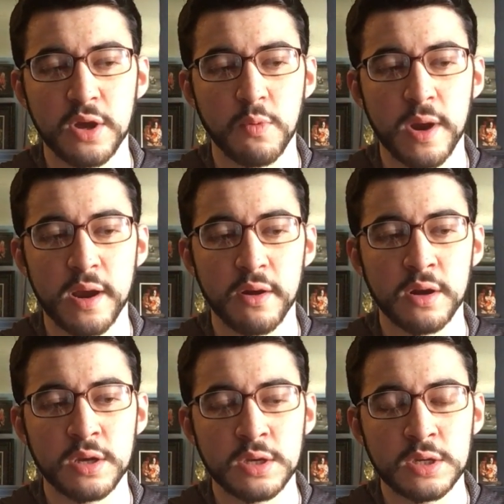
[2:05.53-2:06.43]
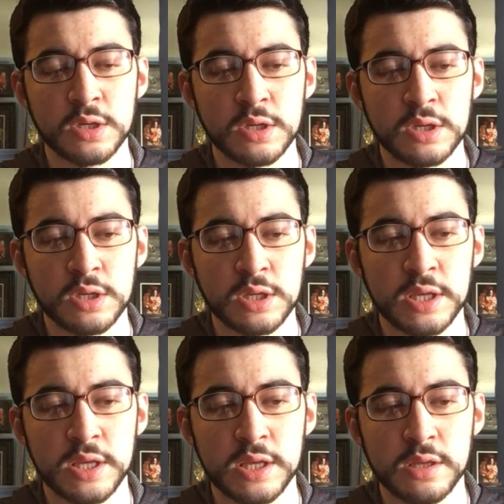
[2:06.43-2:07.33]
where
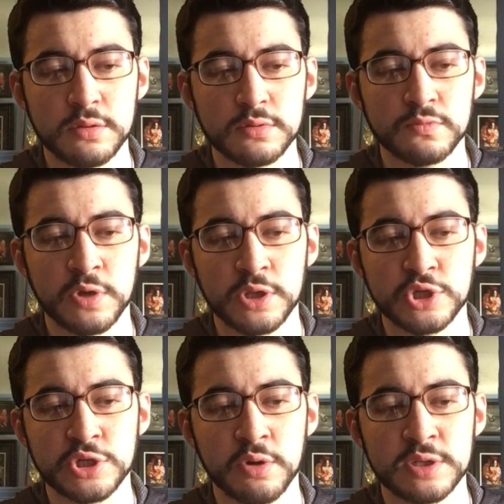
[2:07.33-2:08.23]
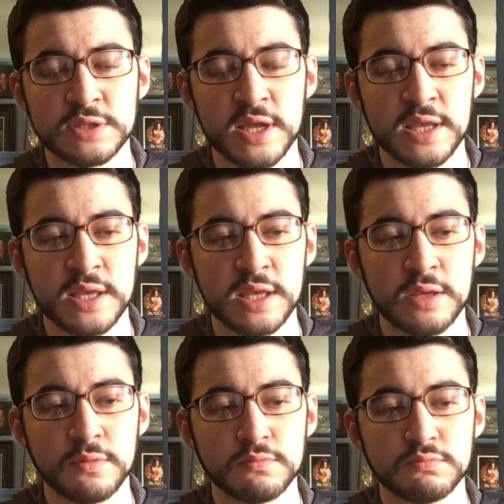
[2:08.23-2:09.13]
he really showed us that
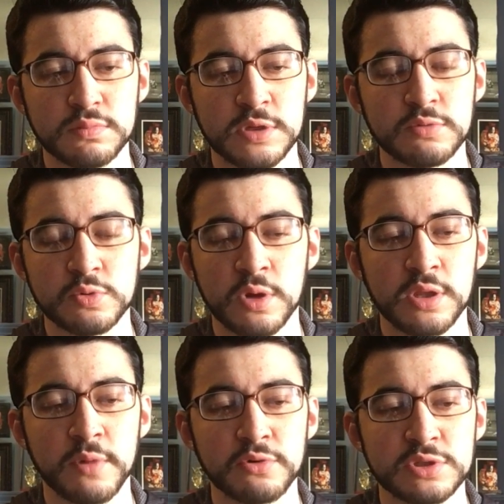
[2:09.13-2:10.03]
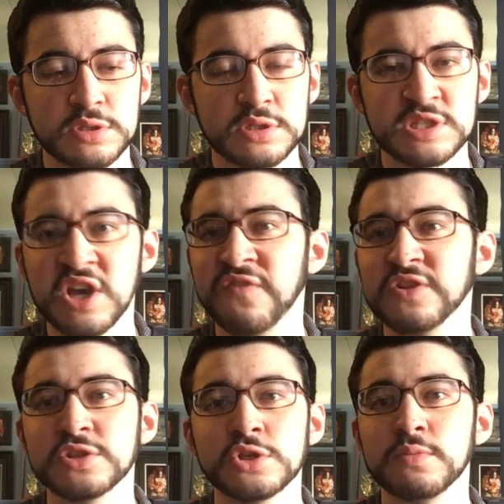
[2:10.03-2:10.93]
he was one of the most
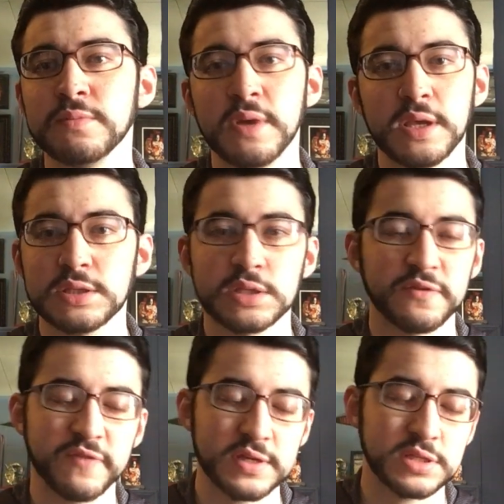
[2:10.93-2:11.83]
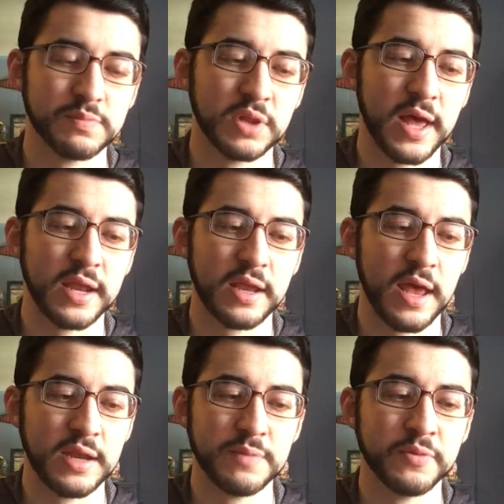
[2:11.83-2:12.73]
selfless human beings on the face of the planet,
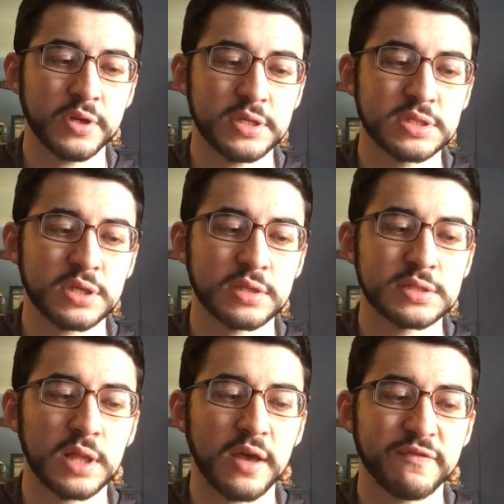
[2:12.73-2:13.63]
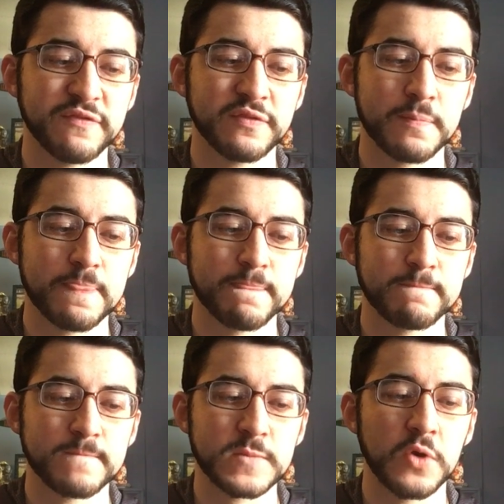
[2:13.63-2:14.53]
and he put his son's life
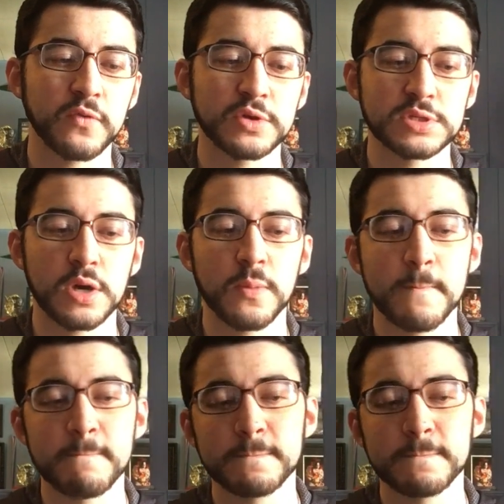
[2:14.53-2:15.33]
over his own.